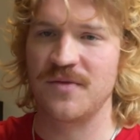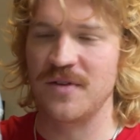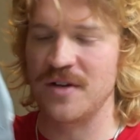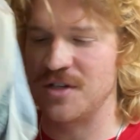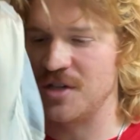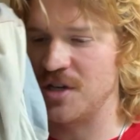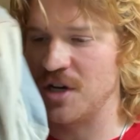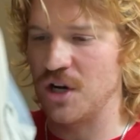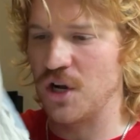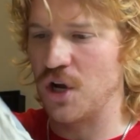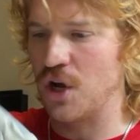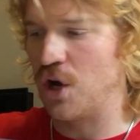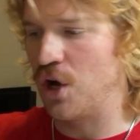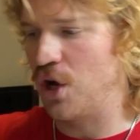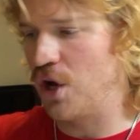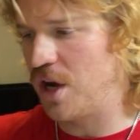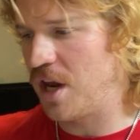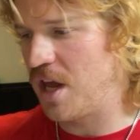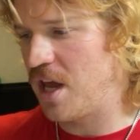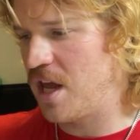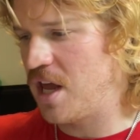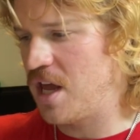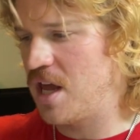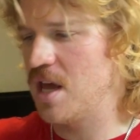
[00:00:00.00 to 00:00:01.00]
fishing
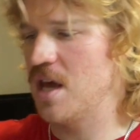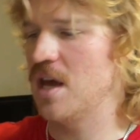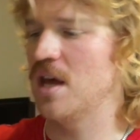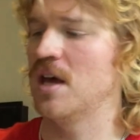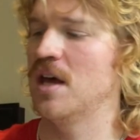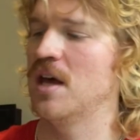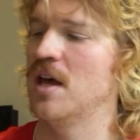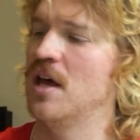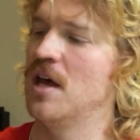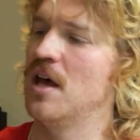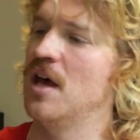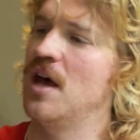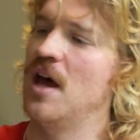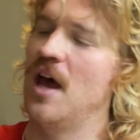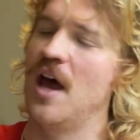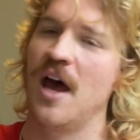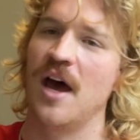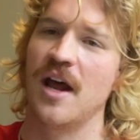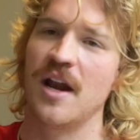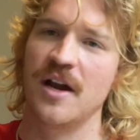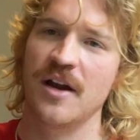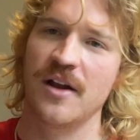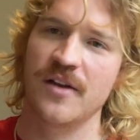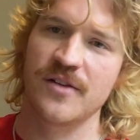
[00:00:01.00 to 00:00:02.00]
hoodie
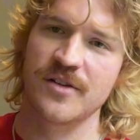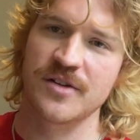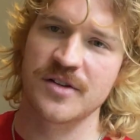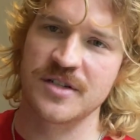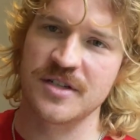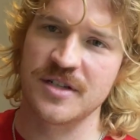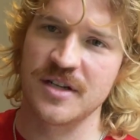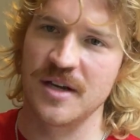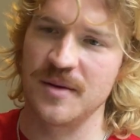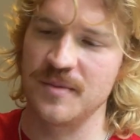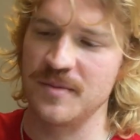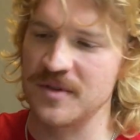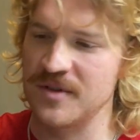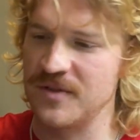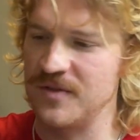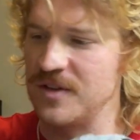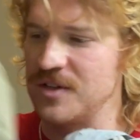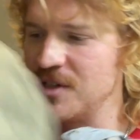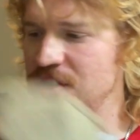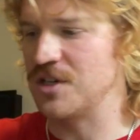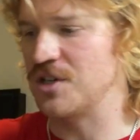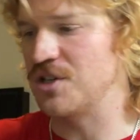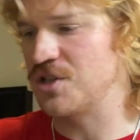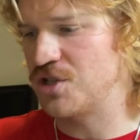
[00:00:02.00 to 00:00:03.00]
and another Simms
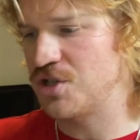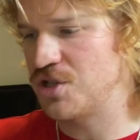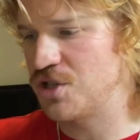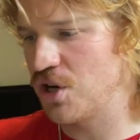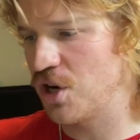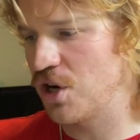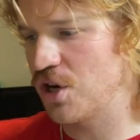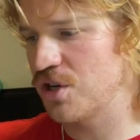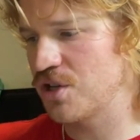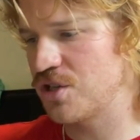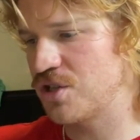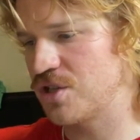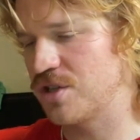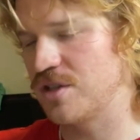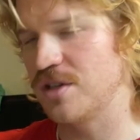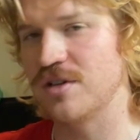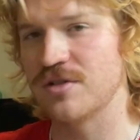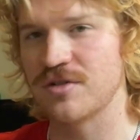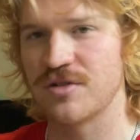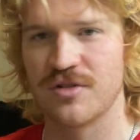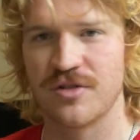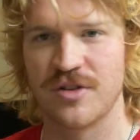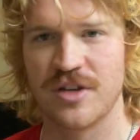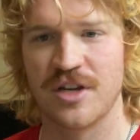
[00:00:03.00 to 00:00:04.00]
fishing shirt.
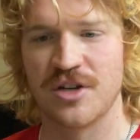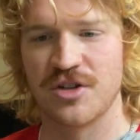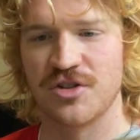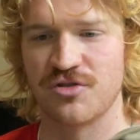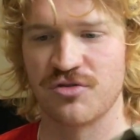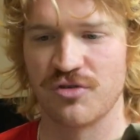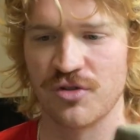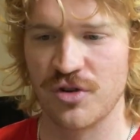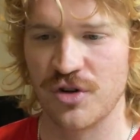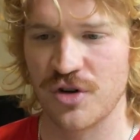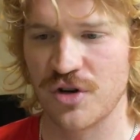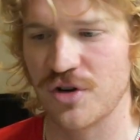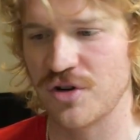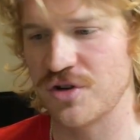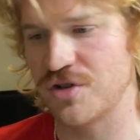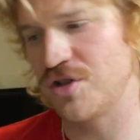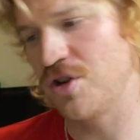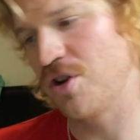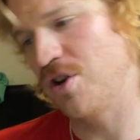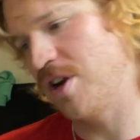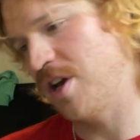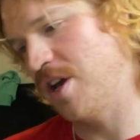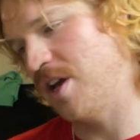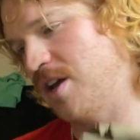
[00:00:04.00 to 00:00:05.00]
Those are the Intruders
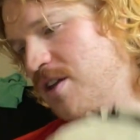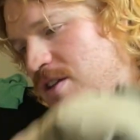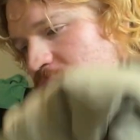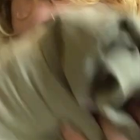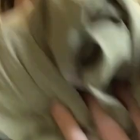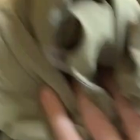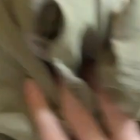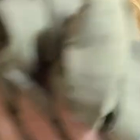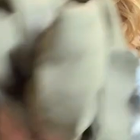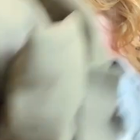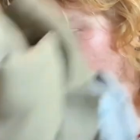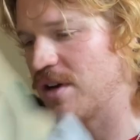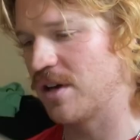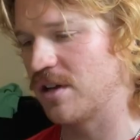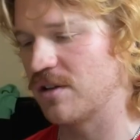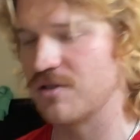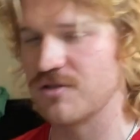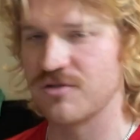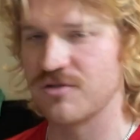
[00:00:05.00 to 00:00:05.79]
hoodie and then just the regular